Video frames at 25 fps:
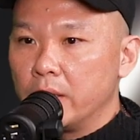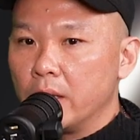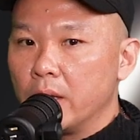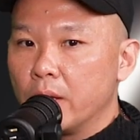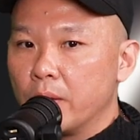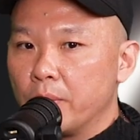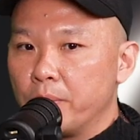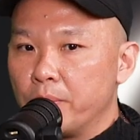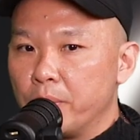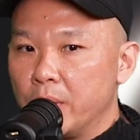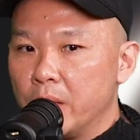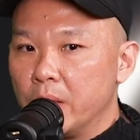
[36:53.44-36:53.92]

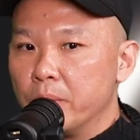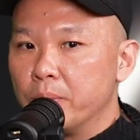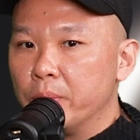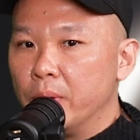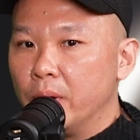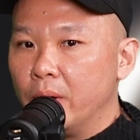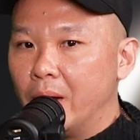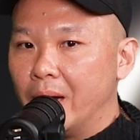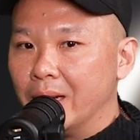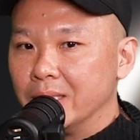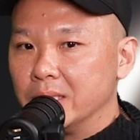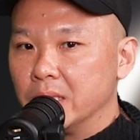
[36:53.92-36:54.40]
think
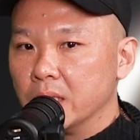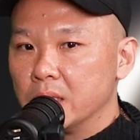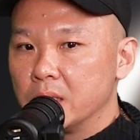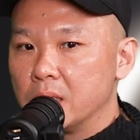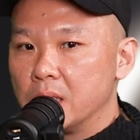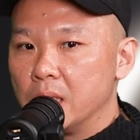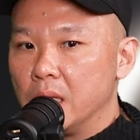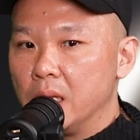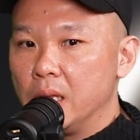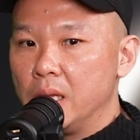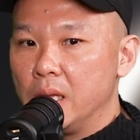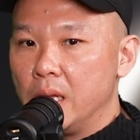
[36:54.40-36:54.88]
people are just
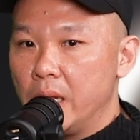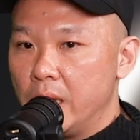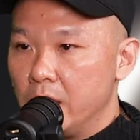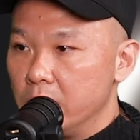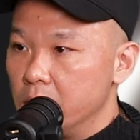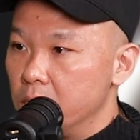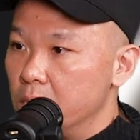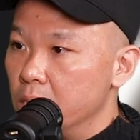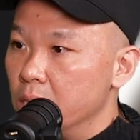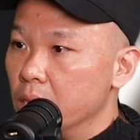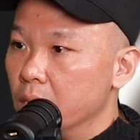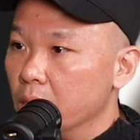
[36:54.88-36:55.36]

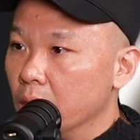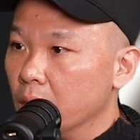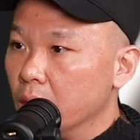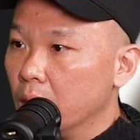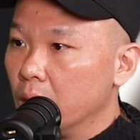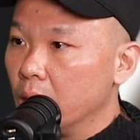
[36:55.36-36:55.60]
lazy,